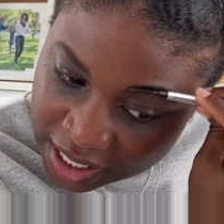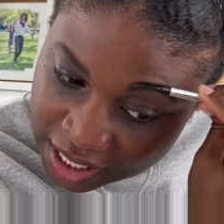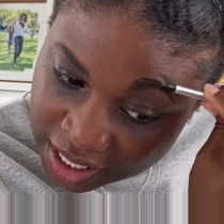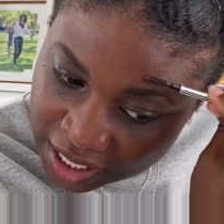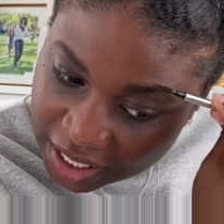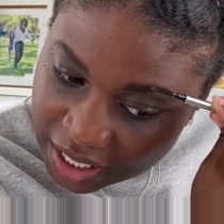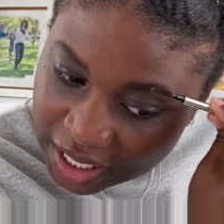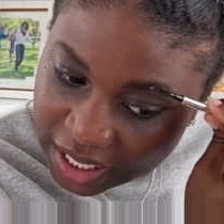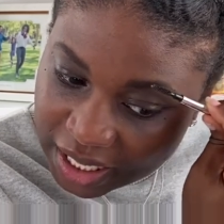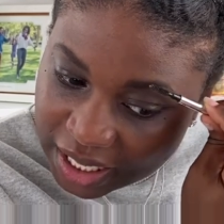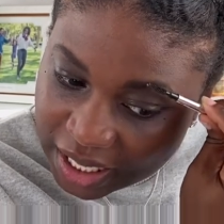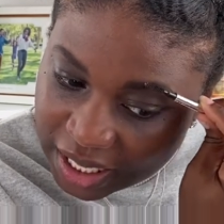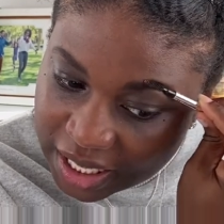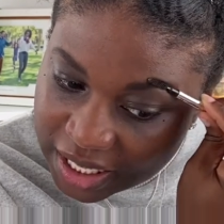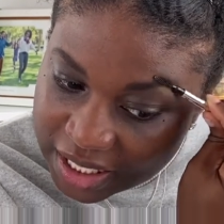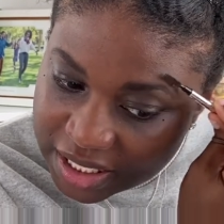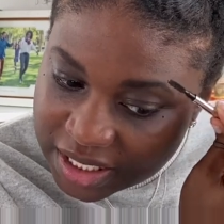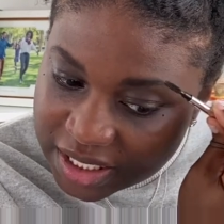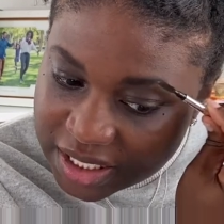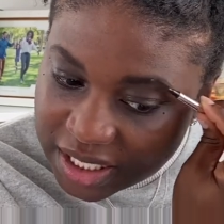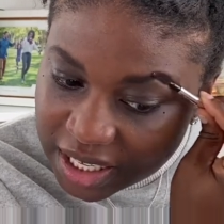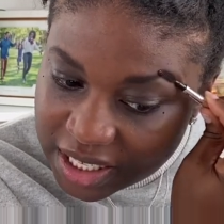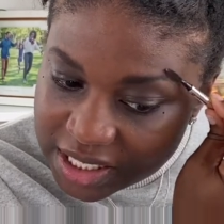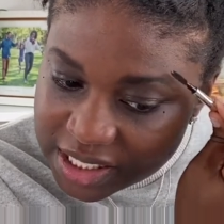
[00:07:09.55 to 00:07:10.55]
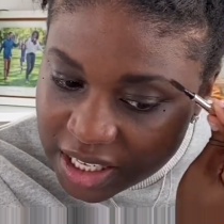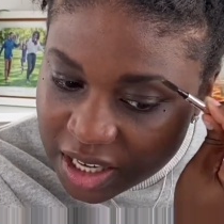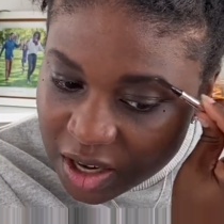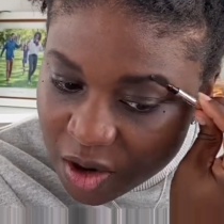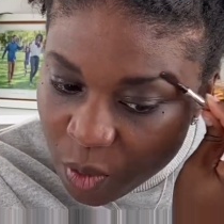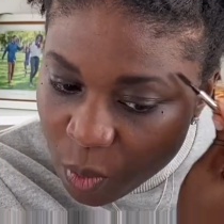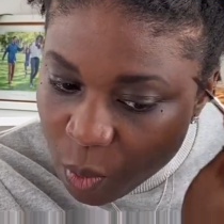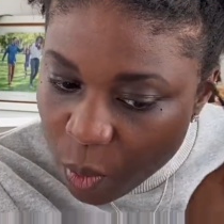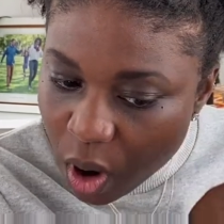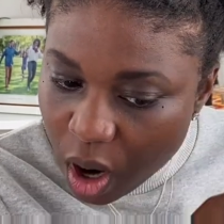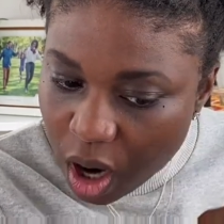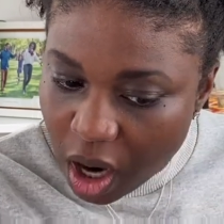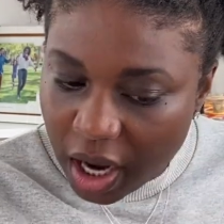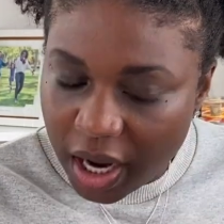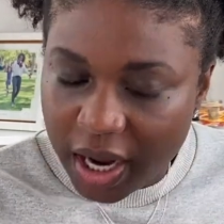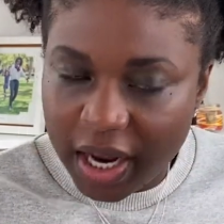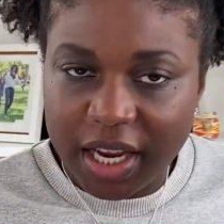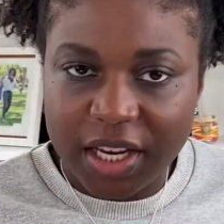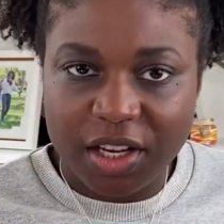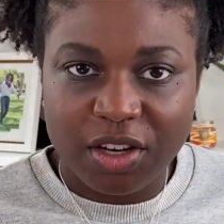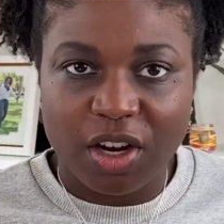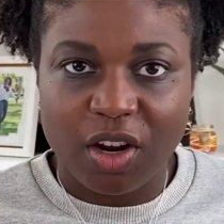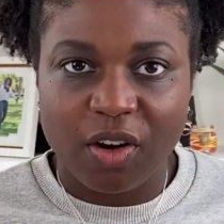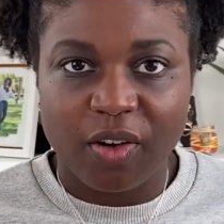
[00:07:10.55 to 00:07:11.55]
He doesn't
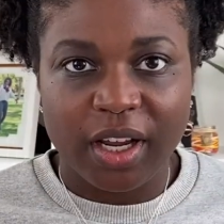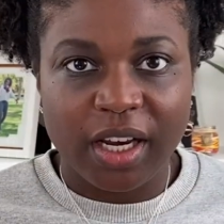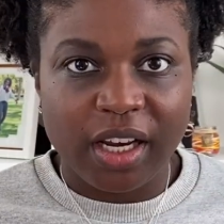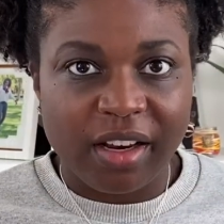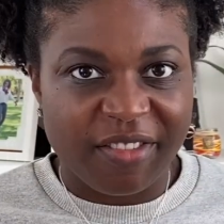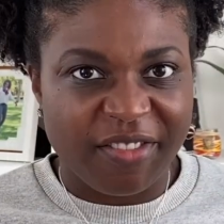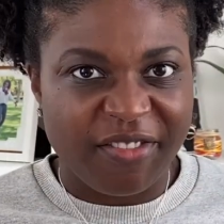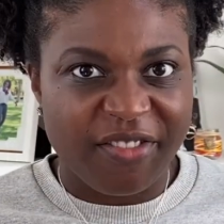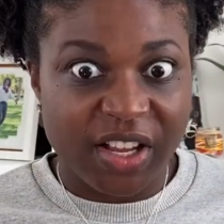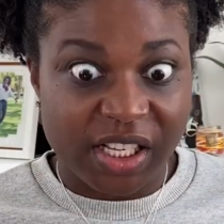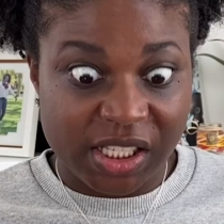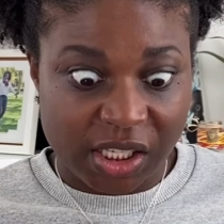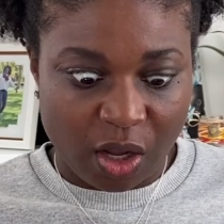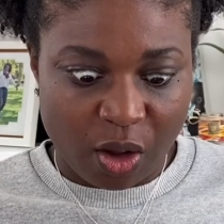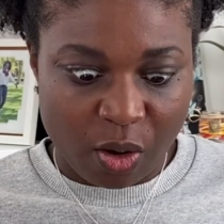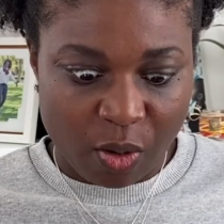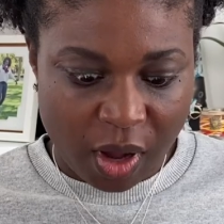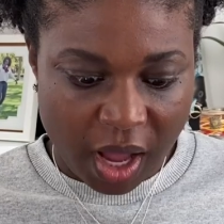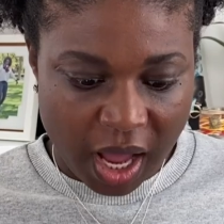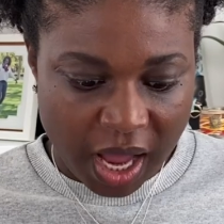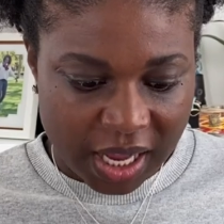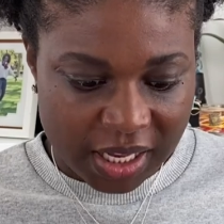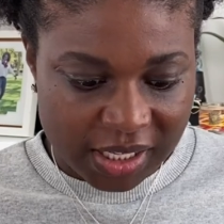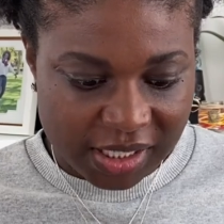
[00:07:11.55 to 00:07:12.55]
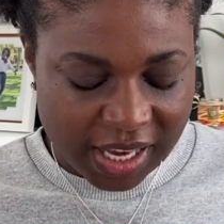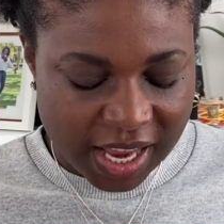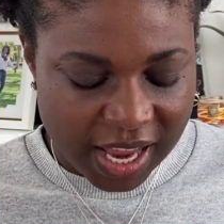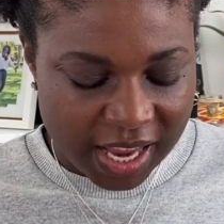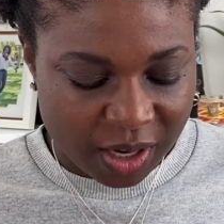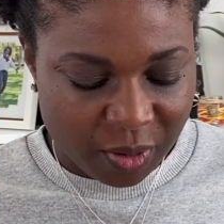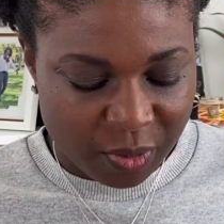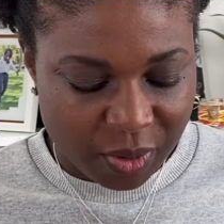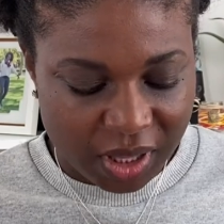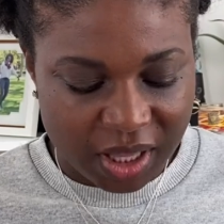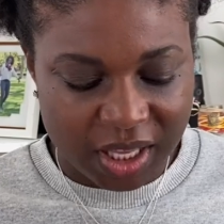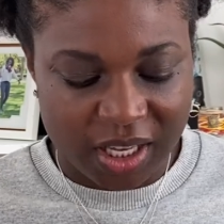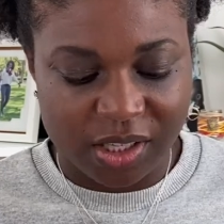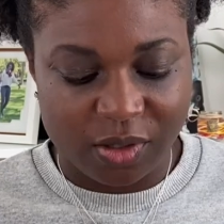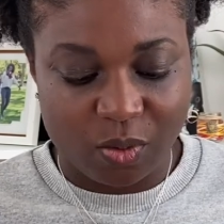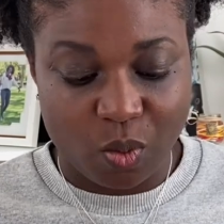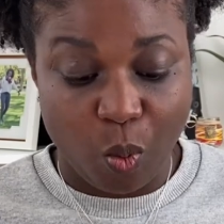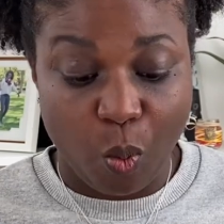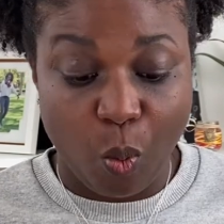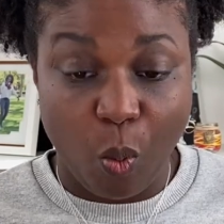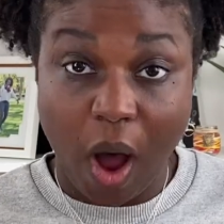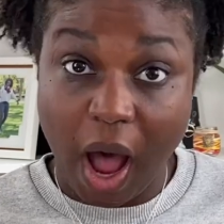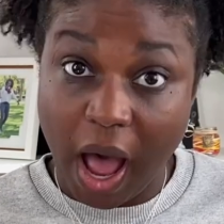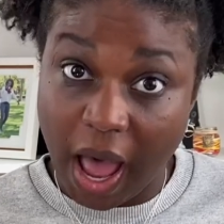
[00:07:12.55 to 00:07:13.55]
want, you know, any physical contact with his
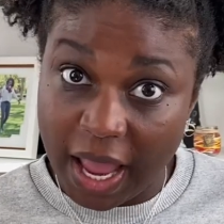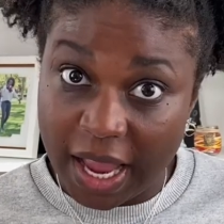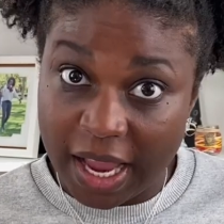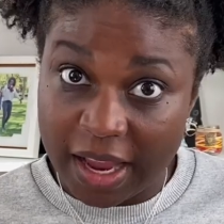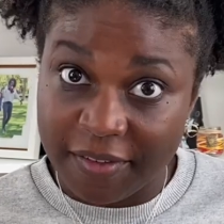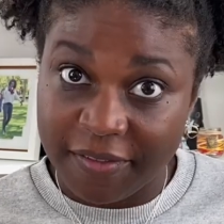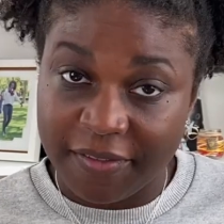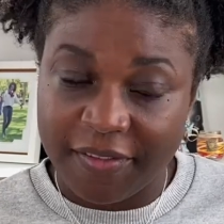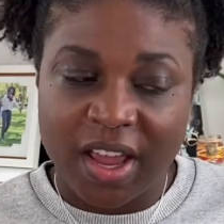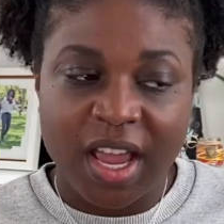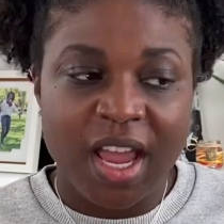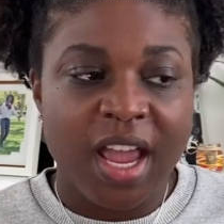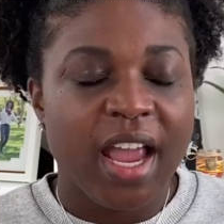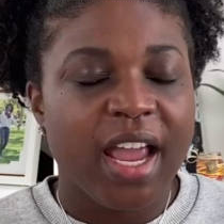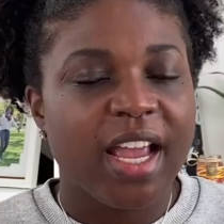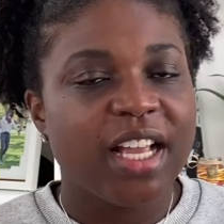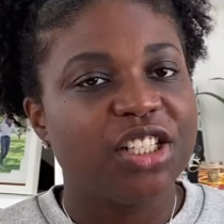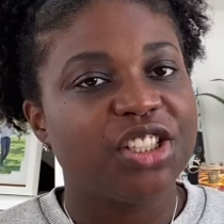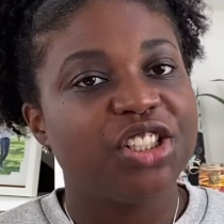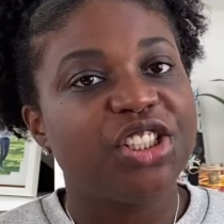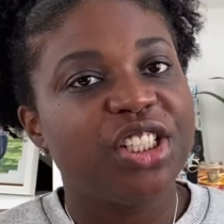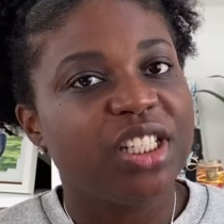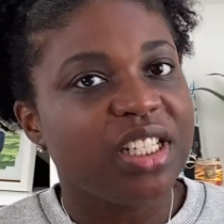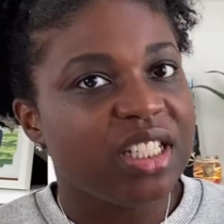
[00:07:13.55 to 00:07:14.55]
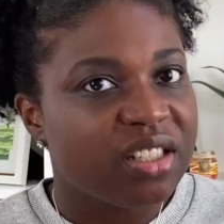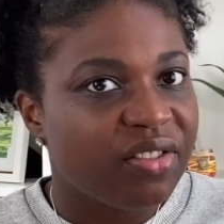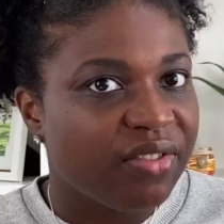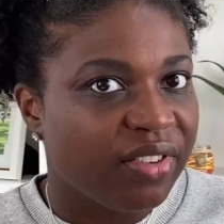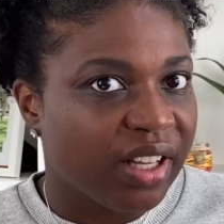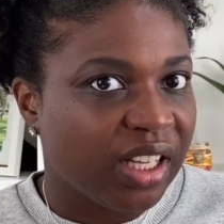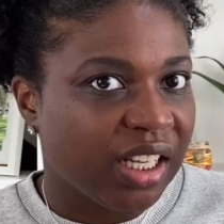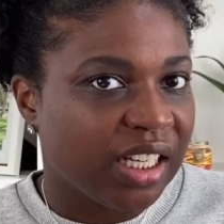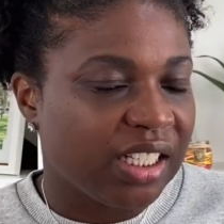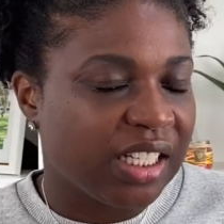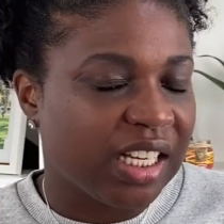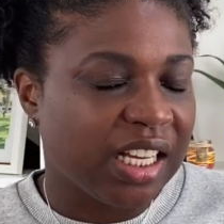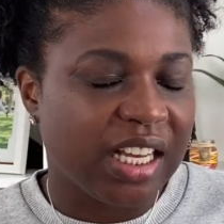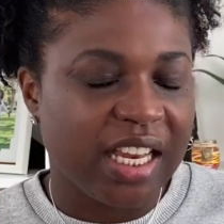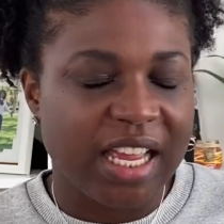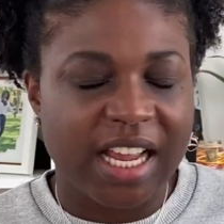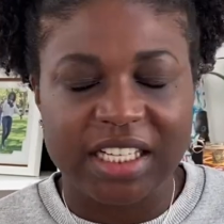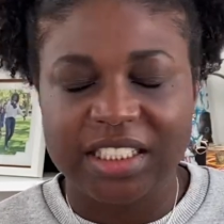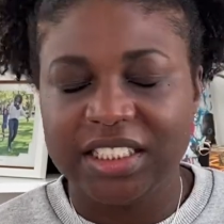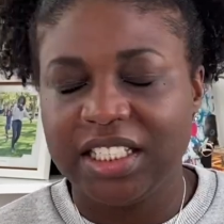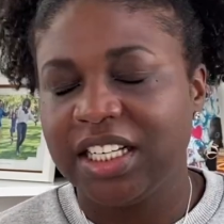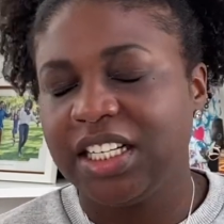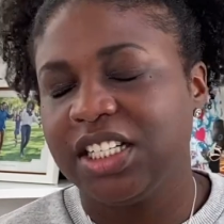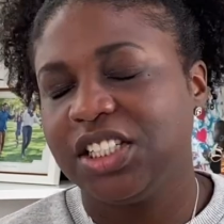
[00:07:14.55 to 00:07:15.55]
wife, and she's feeling
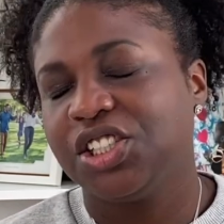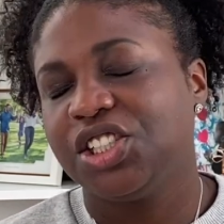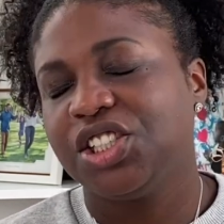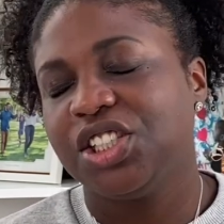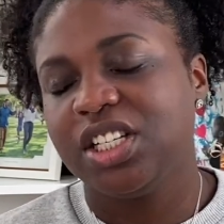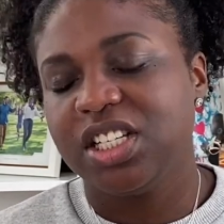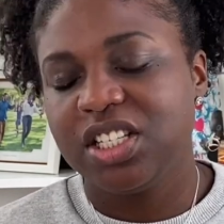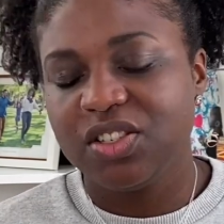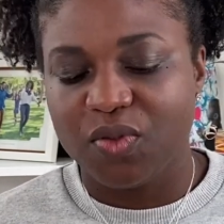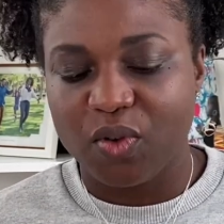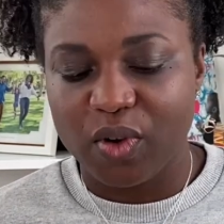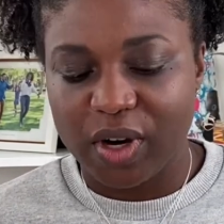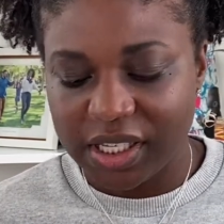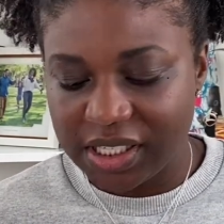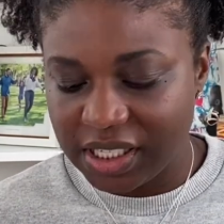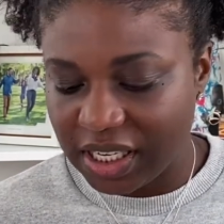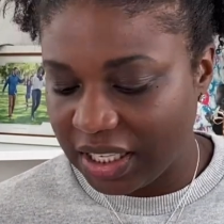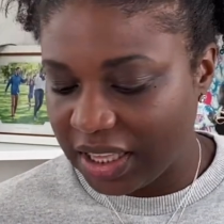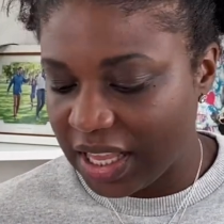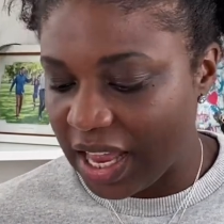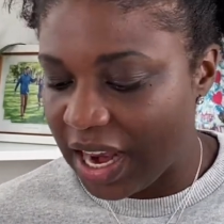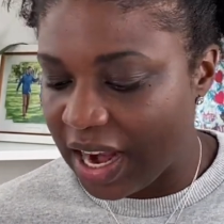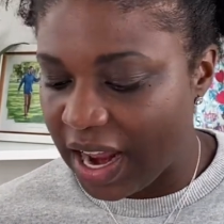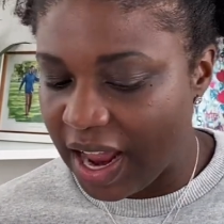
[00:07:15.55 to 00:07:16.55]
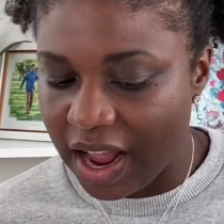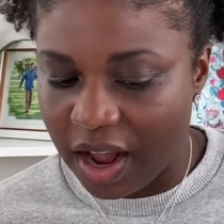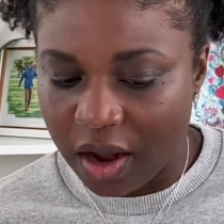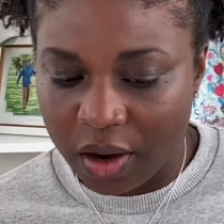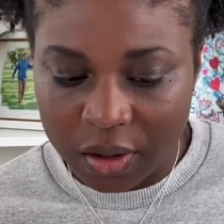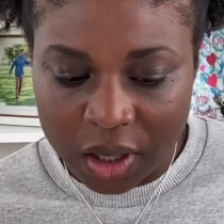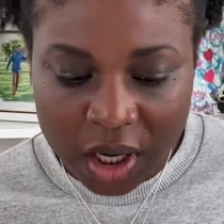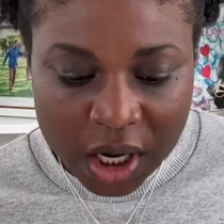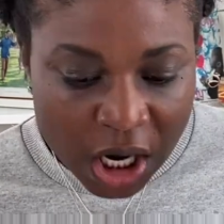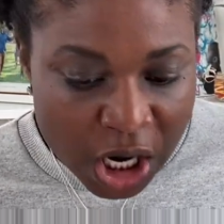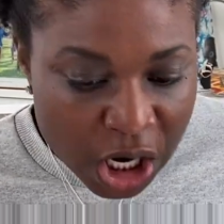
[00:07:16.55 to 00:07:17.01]
neglected, and she's voicing that out